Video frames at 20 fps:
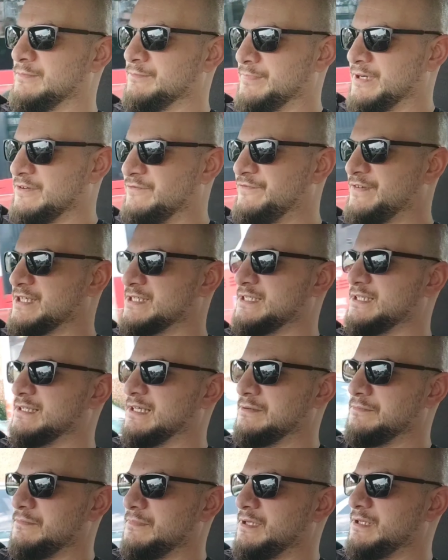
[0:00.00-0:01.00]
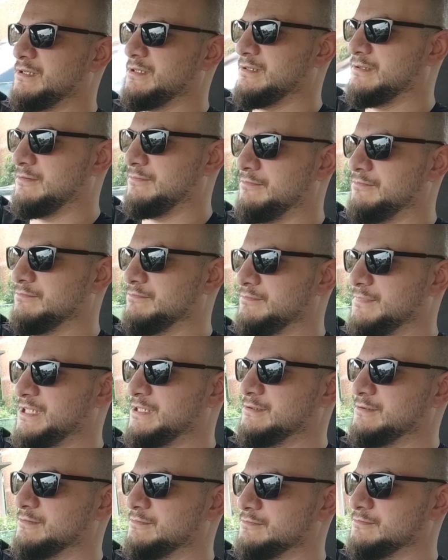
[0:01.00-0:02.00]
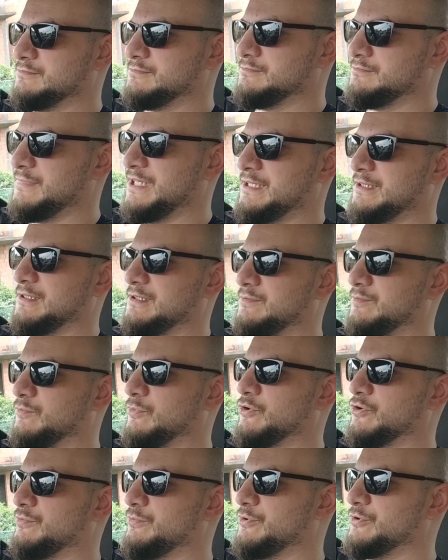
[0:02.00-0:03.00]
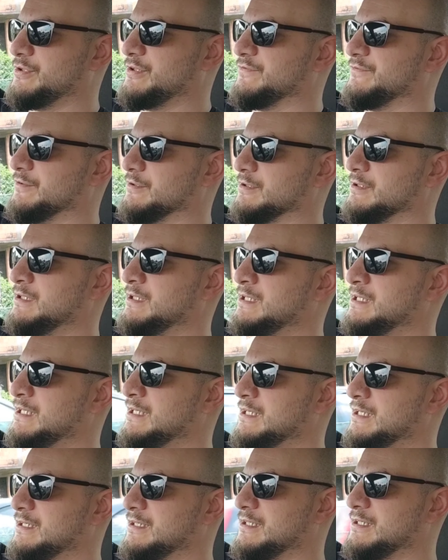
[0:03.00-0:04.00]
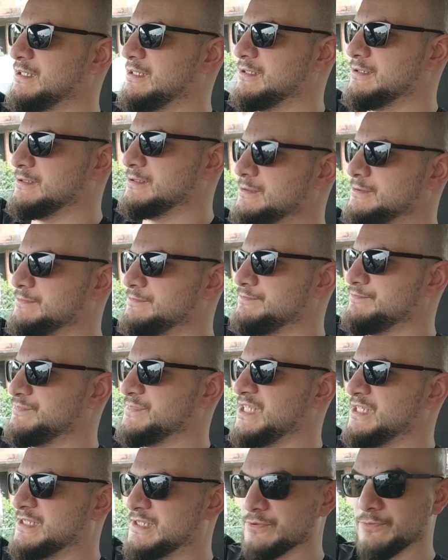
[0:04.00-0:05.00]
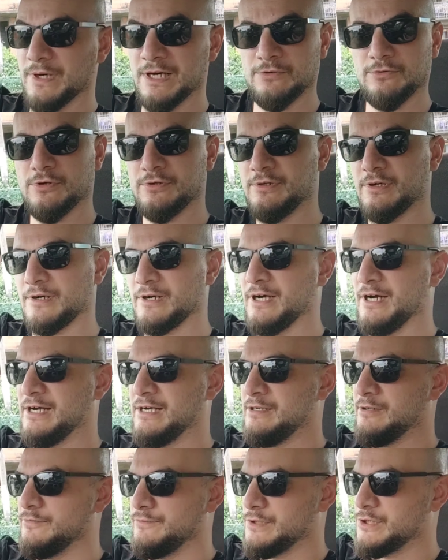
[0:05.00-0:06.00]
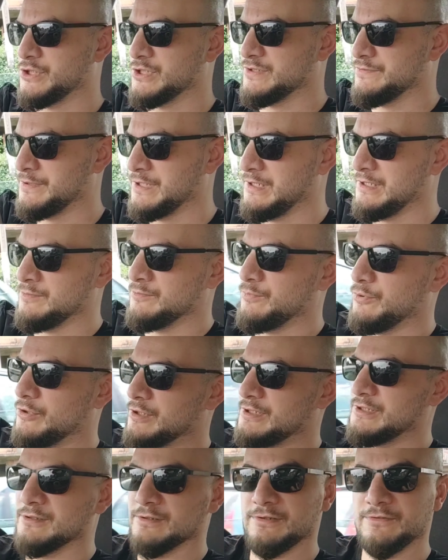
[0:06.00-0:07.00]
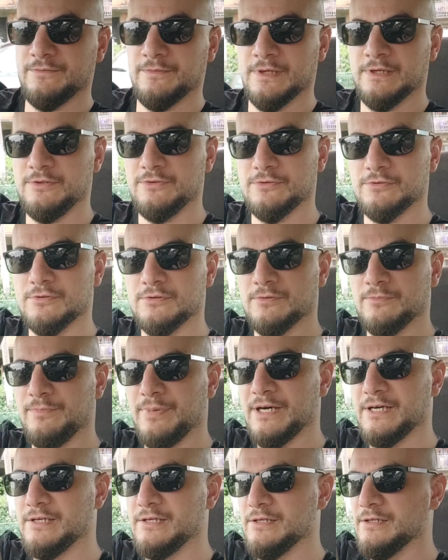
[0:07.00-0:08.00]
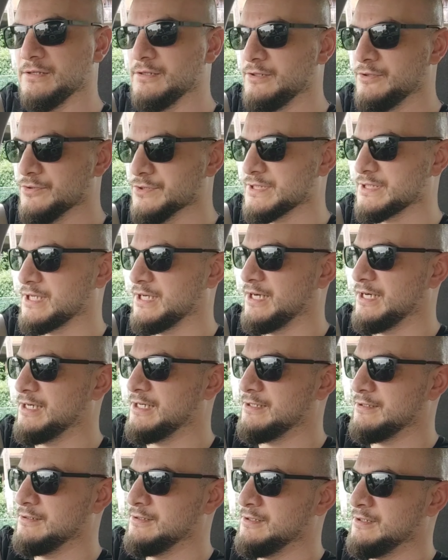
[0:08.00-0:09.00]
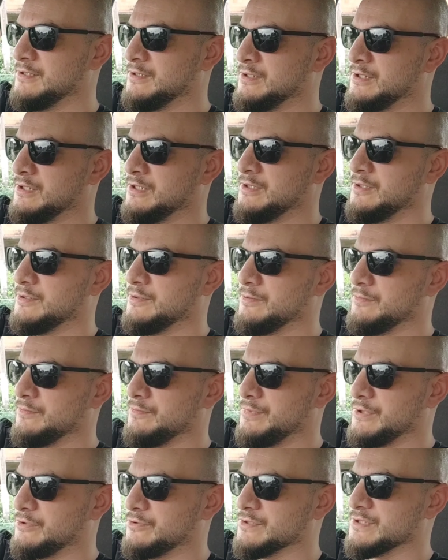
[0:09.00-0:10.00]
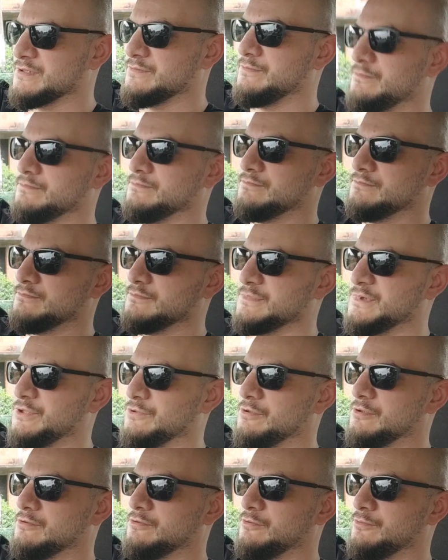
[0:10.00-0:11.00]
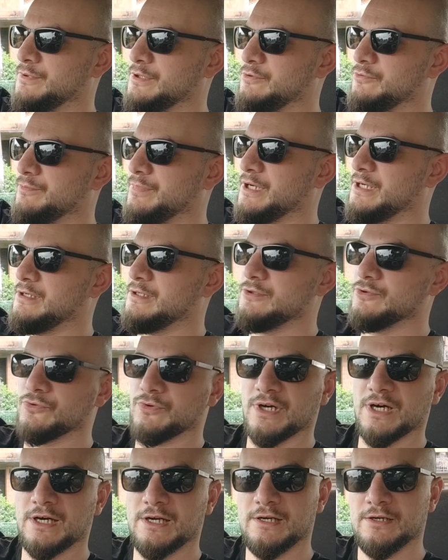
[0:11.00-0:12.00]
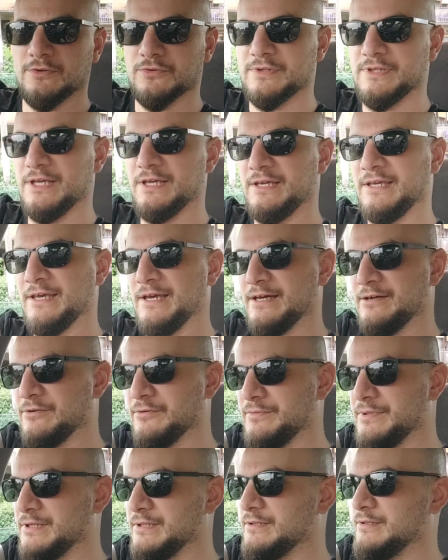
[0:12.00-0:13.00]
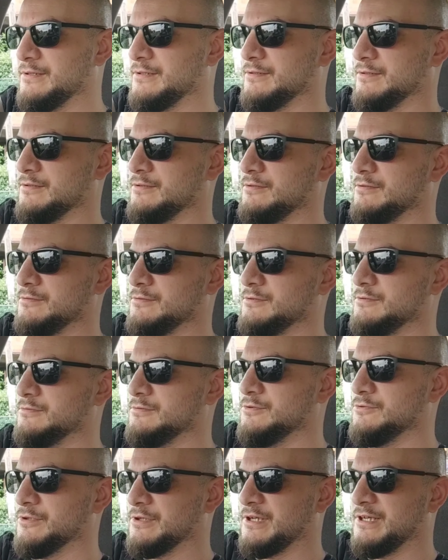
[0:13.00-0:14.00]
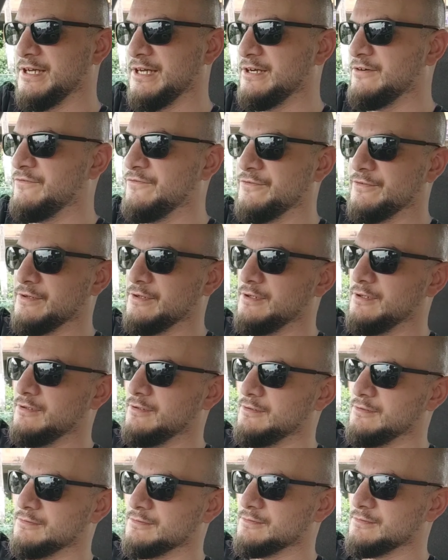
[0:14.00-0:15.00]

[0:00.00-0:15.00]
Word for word: By fix it, I mean it mean make it more beautiful. Um, it's one owner car, which is really important when you buy a used car because you know when you buy a new car you take care of it you're careful